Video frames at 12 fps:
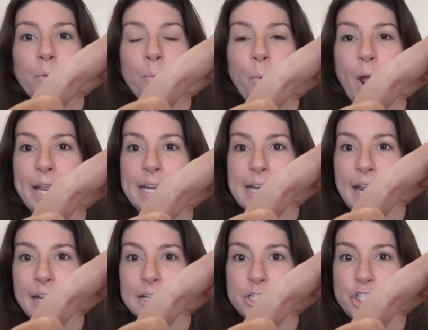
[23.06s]
White
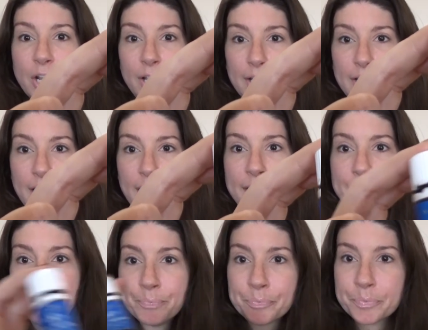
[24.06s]
Angelica,
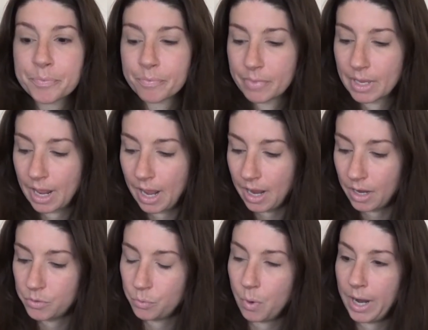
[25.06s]

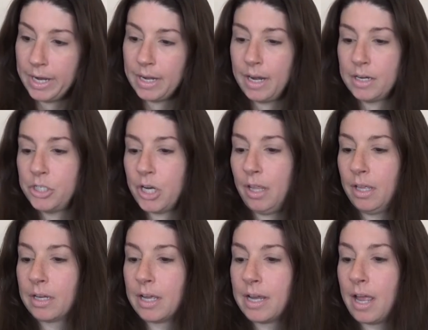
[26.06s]
and White
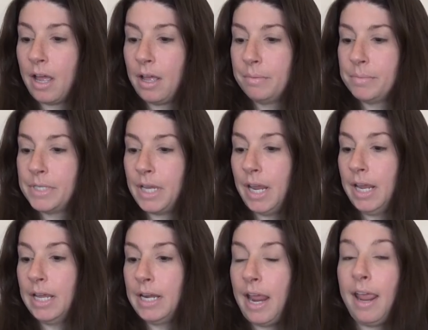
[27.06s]
Angelica comes
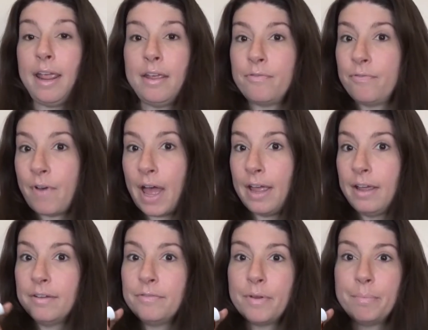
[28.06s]
in a
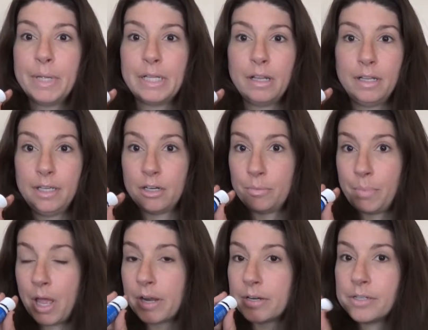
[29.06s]
five milliliter
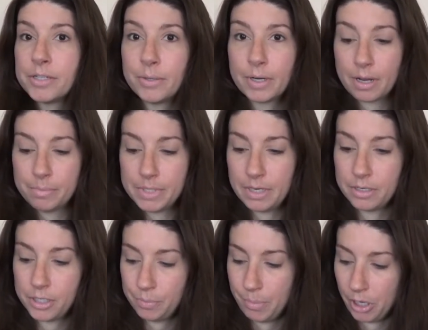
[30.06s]
bottle, so it comes in a
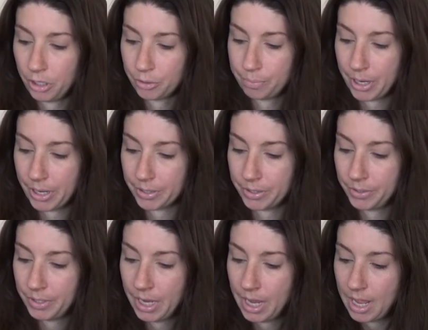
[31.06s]
smaller bottle.
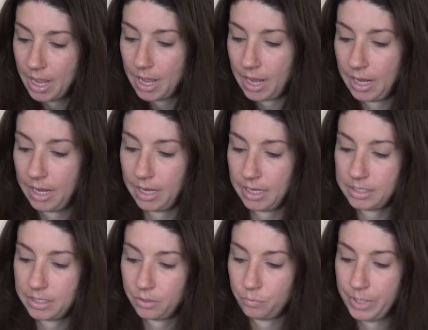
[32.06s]

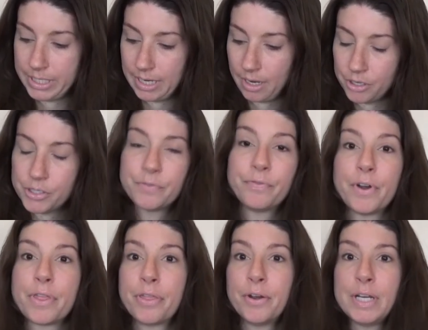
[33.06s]
It retails for
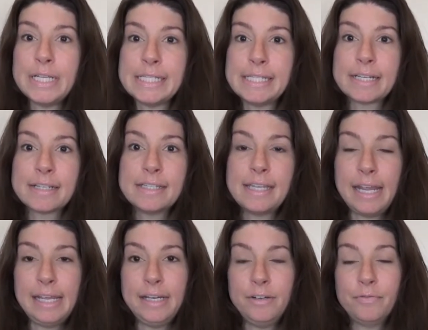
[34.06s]
thirty-six
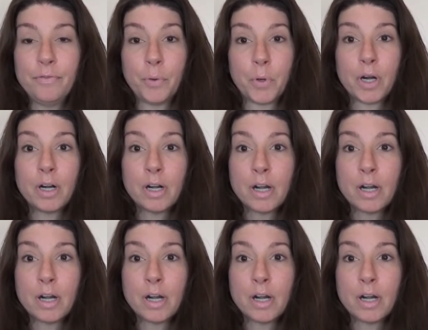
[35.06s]
eighty-four,